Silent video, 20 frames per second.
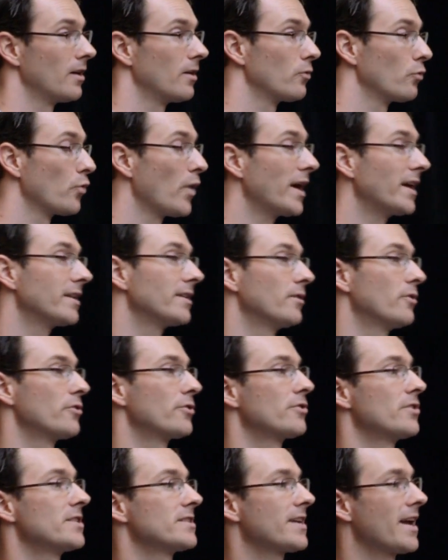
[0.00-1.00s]
rightly
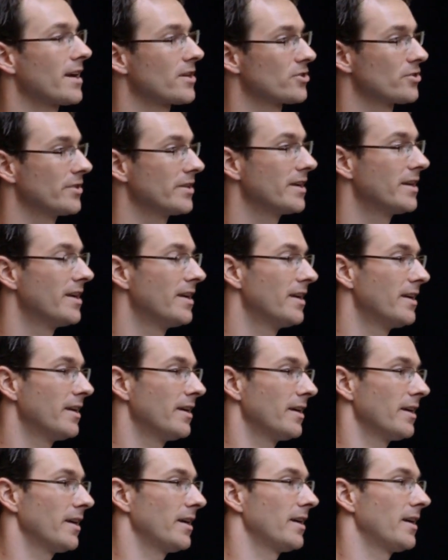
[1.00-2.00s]
ordered, is actually,
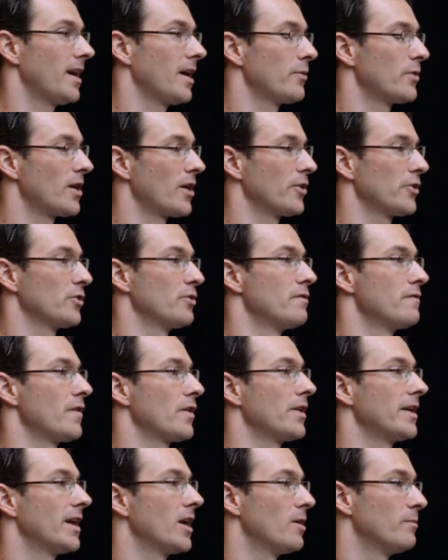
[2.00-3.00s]
I would argue, a
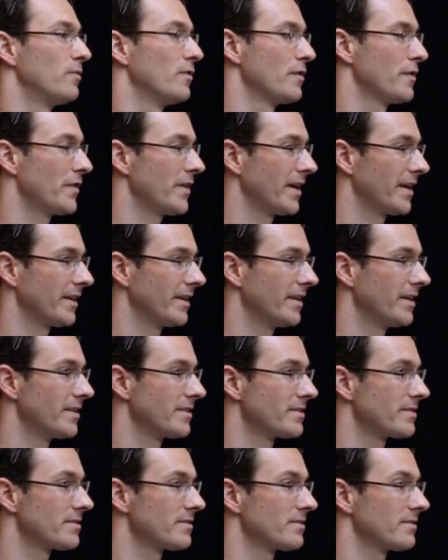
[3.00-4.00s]
very helpful thing.
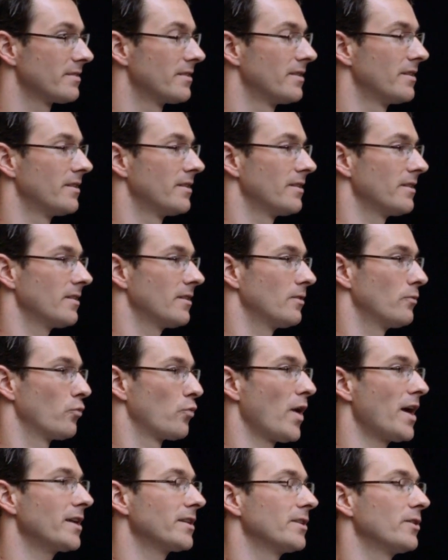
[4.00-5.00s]
It's
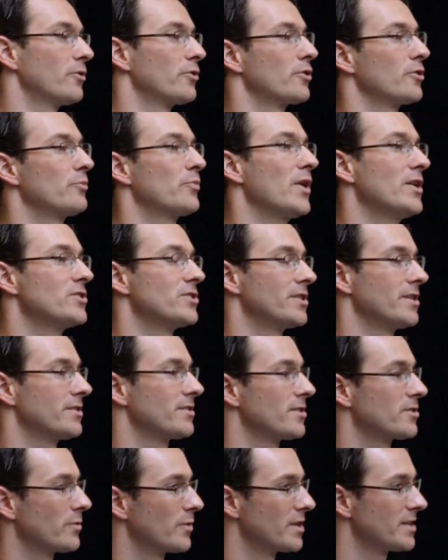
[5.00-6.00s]
rightly ordered prejudice
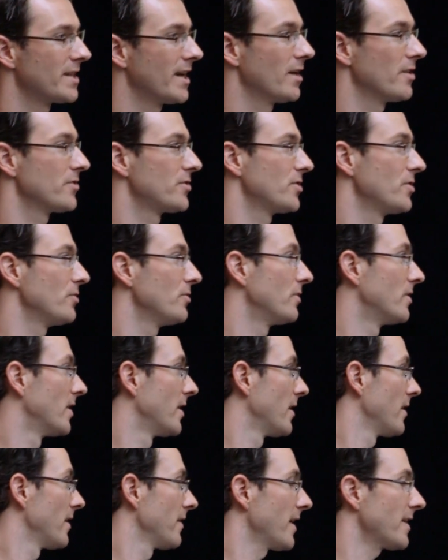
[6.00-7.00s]
is what tells you,
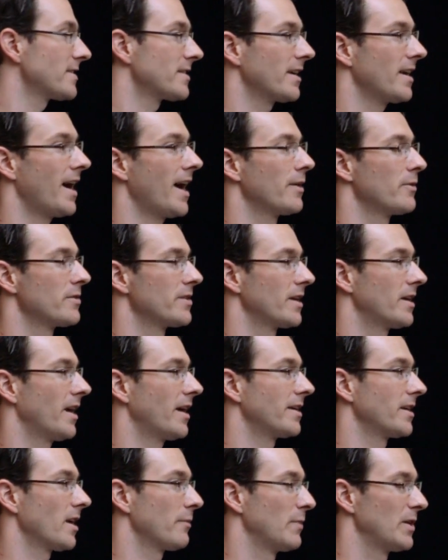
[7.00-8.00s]
that's a guy with a
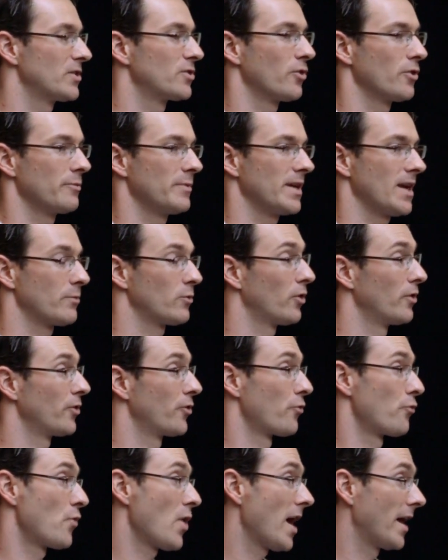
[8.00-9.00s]
gun coming toward me, I'm going
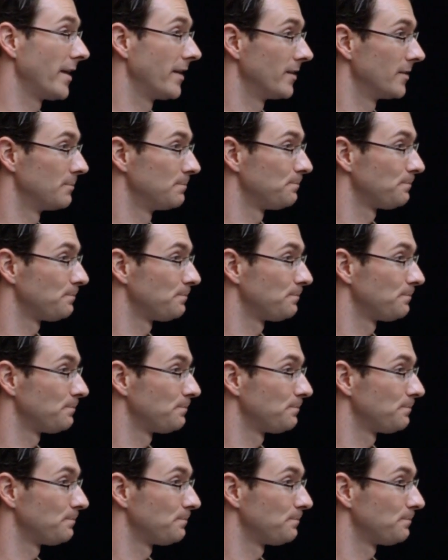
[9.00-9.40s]
to run.